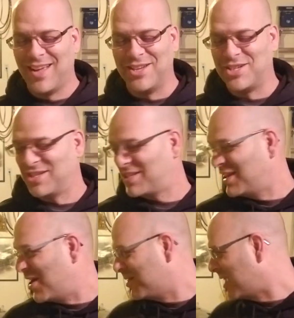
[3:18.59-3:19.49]
and just
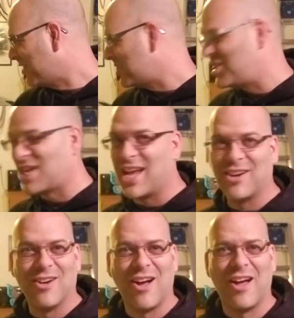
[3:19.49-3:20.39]
you know got the
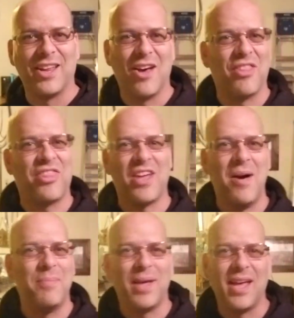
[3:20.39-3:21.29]
shaker audio
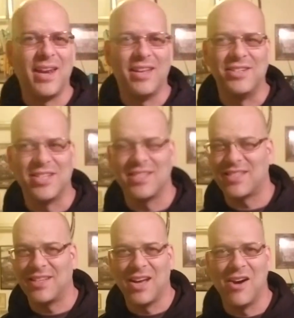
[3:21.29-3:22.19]
thumping and
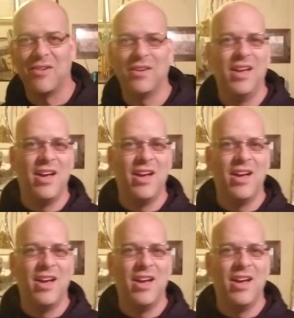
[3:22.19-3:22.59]
just you know